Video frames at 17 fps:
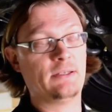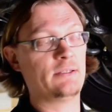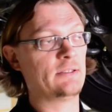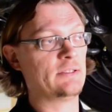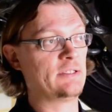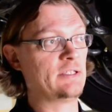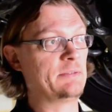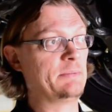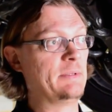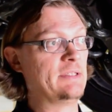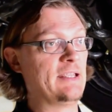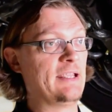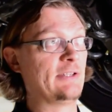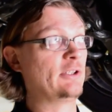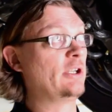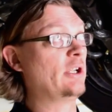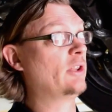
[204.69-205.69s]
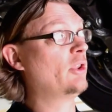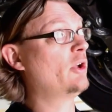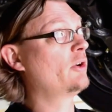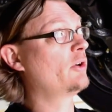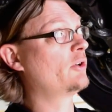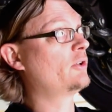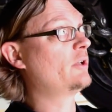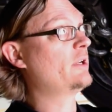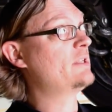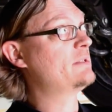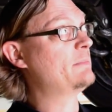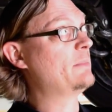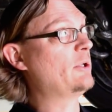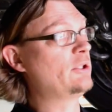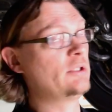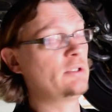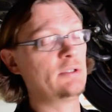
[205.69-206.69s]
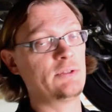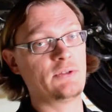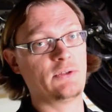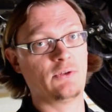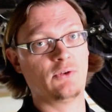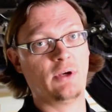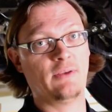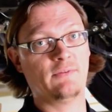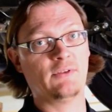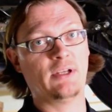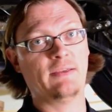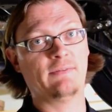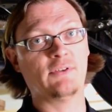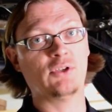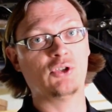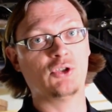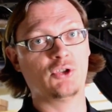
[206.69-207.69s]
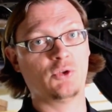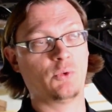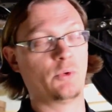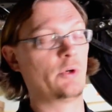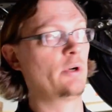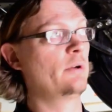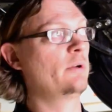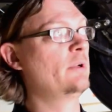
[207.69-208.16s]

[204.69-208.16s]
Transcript: 6-speed is actually a longer transmission, so the driveshaft is shorter.